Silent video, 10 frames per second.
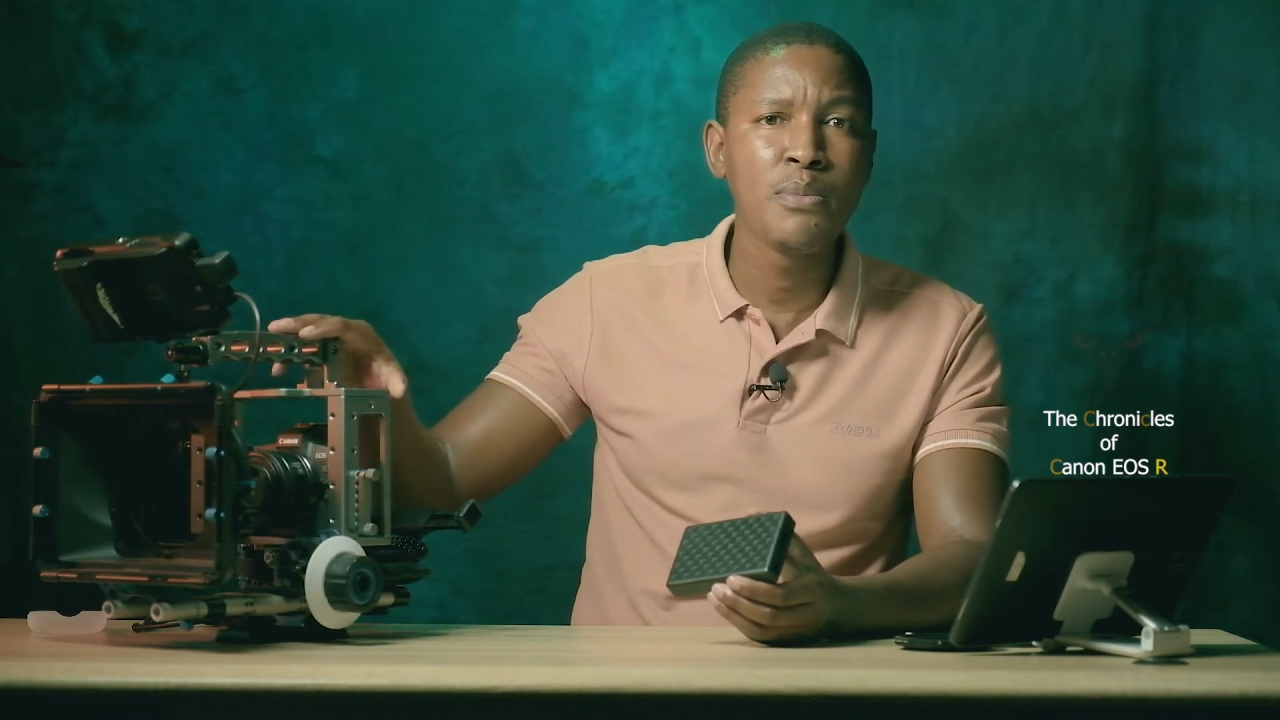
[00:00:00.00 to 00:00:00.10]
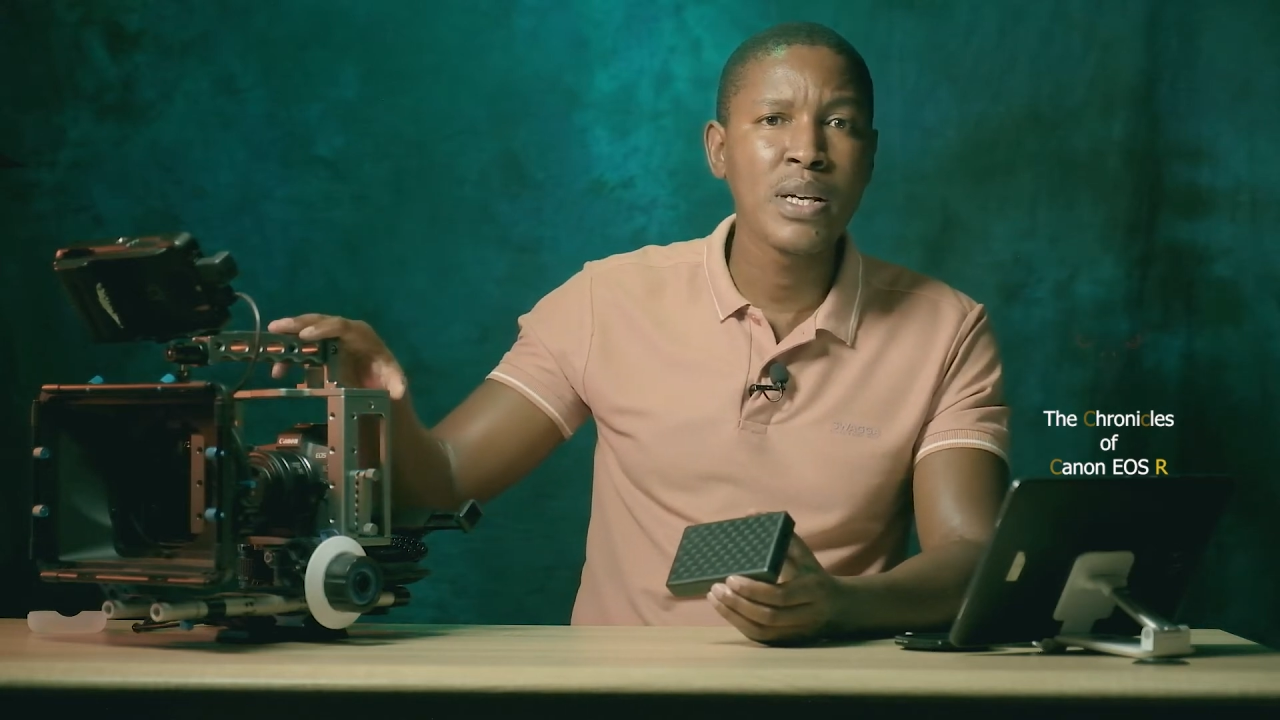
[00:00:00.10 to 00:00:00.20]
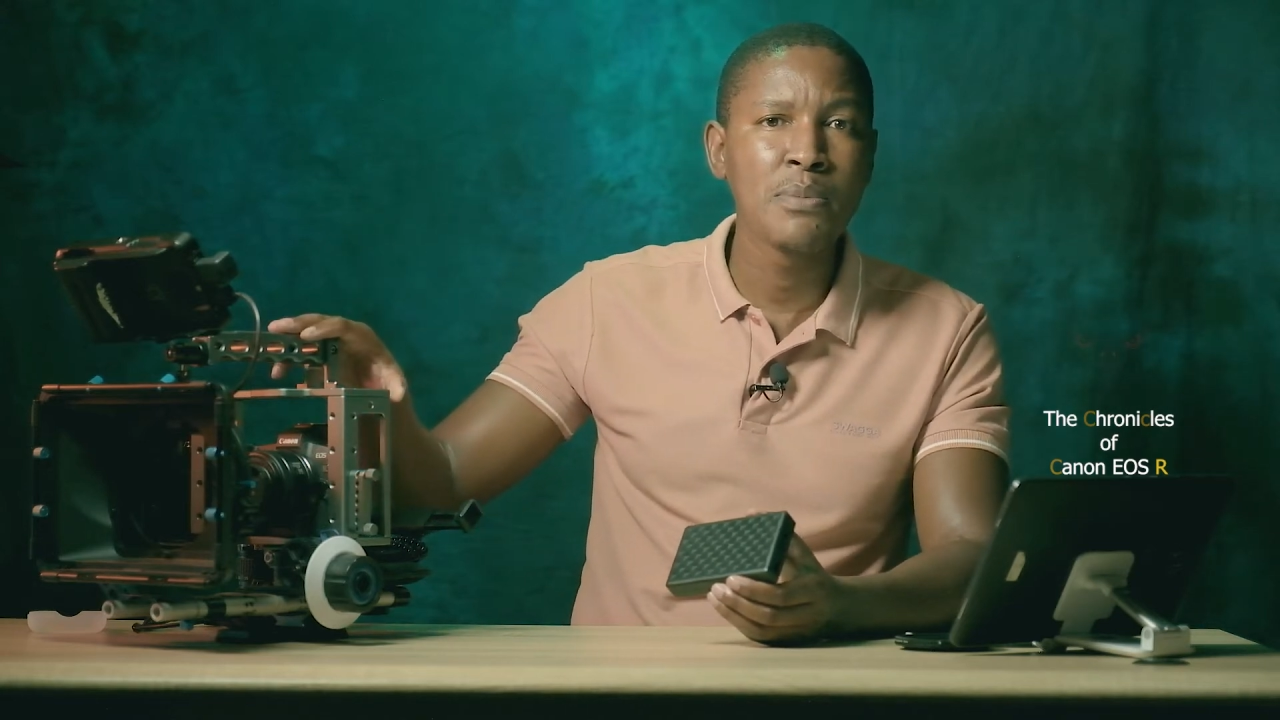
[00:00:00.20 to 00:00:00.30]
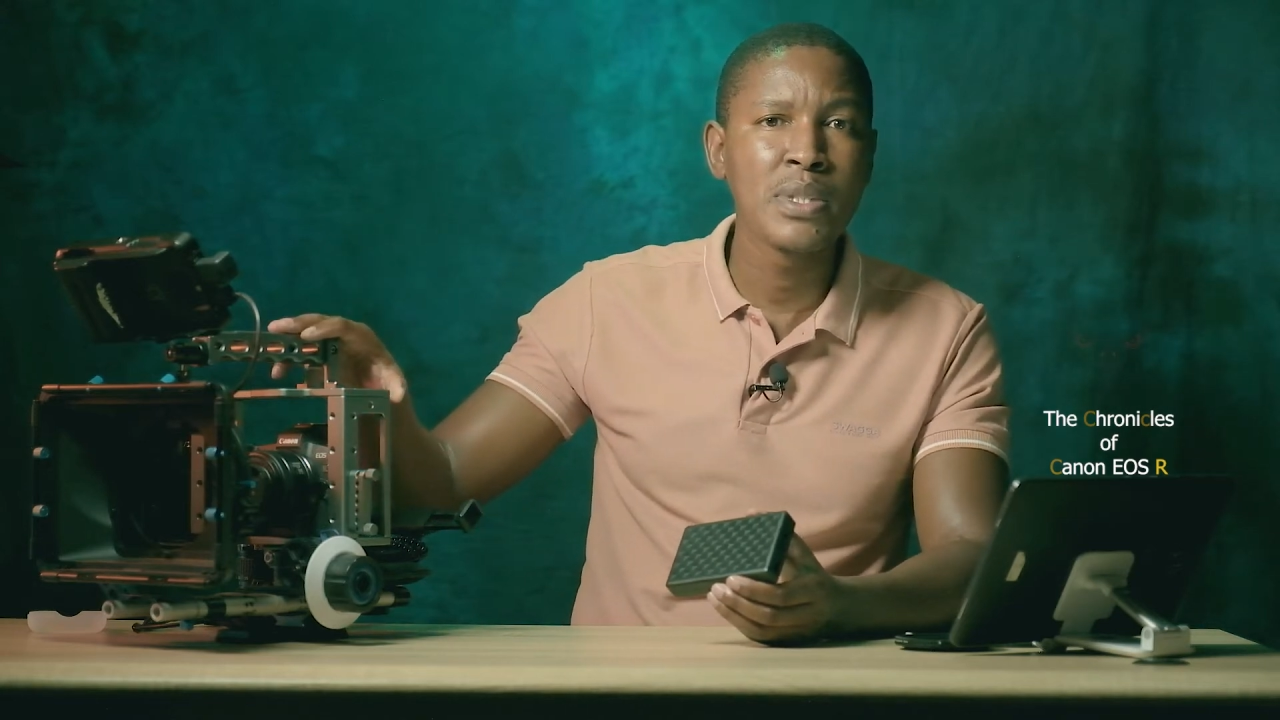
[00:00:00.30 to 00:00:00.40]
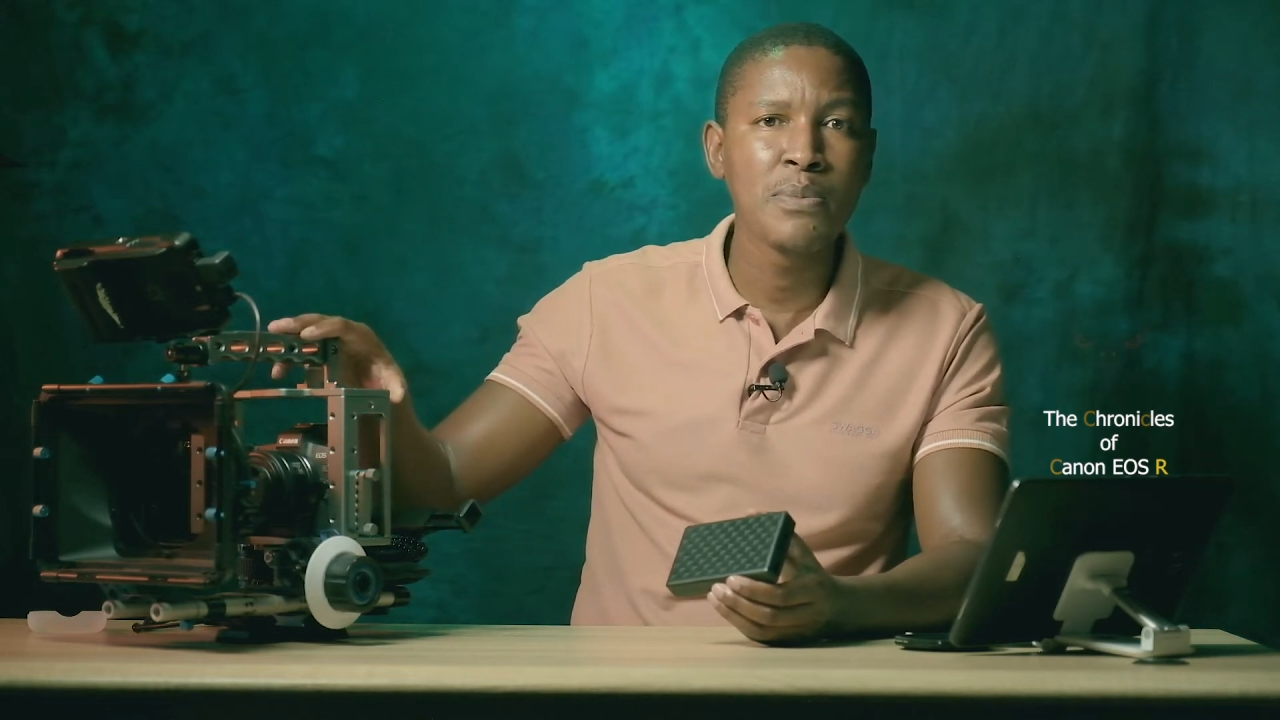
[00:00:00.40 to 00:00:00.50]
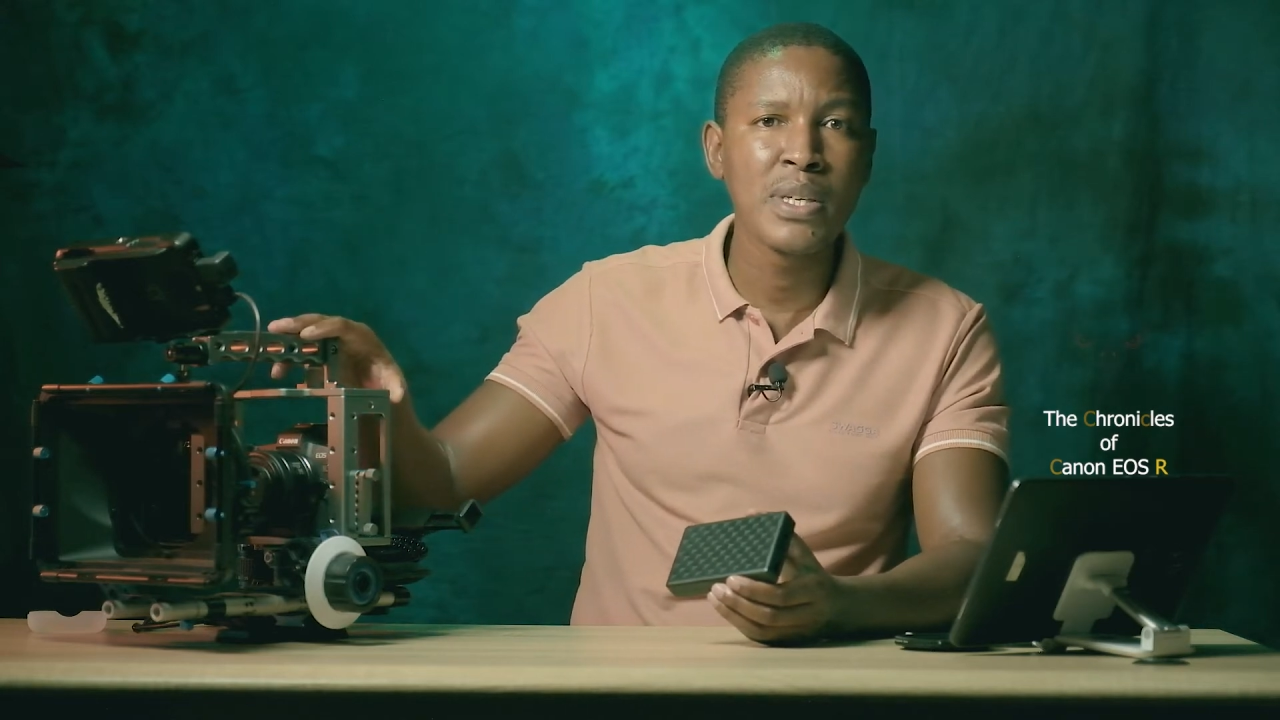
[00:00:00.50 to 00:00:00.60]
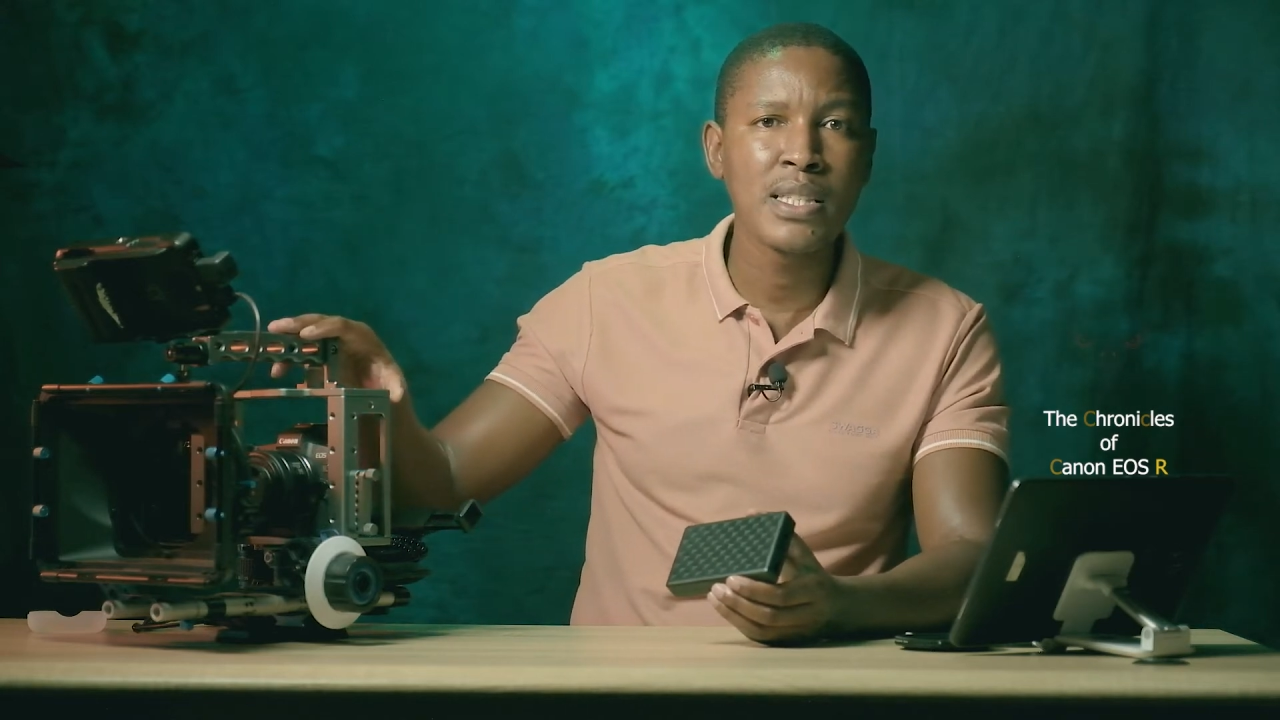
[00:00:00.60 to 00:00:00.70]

megabits per